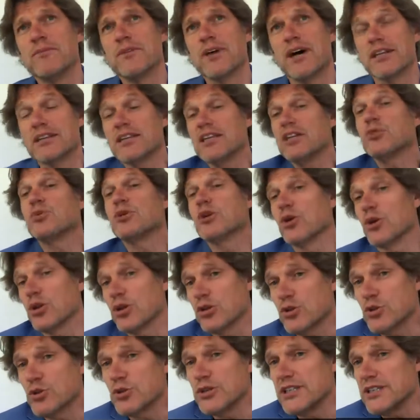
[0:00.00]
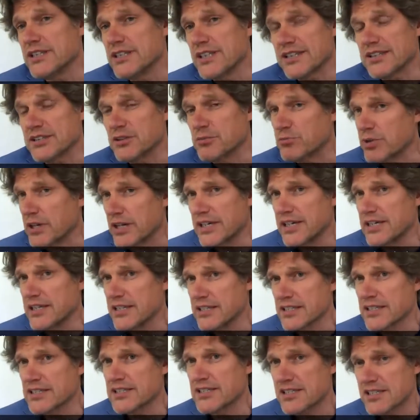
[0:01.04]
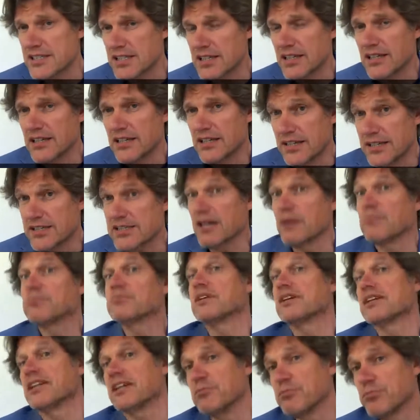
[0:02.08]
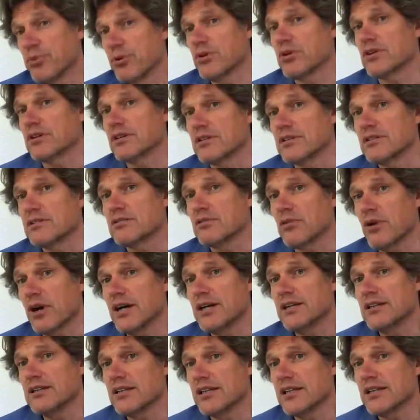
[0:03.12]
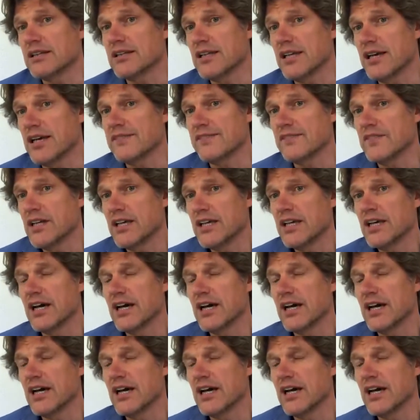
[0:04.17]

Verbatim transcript: I think we all agree that the brain is something important, right? And